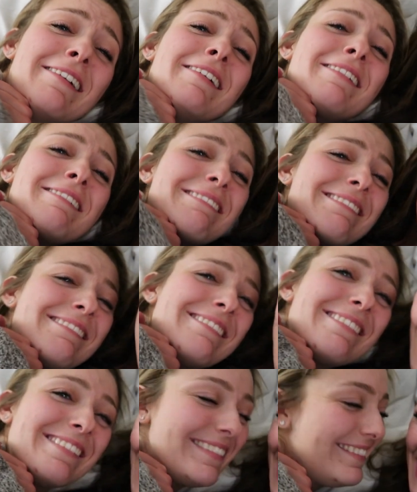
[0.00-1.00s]

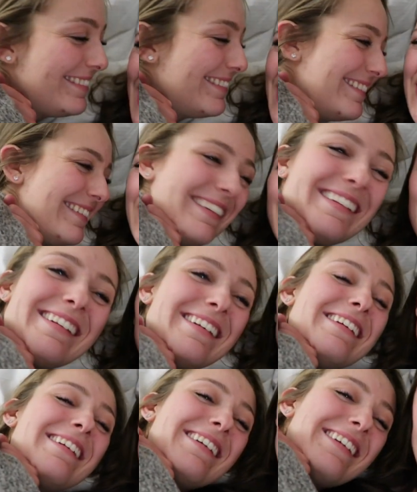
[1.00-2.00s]

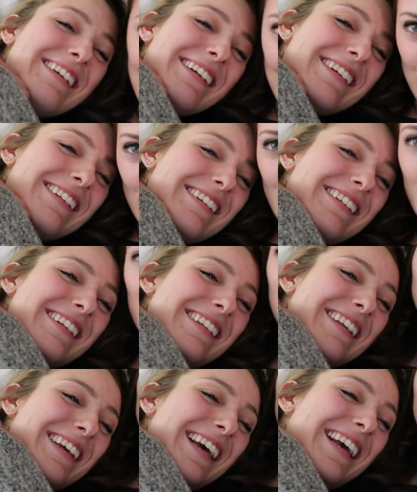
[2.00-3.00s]
No words are spoken by the person on screen.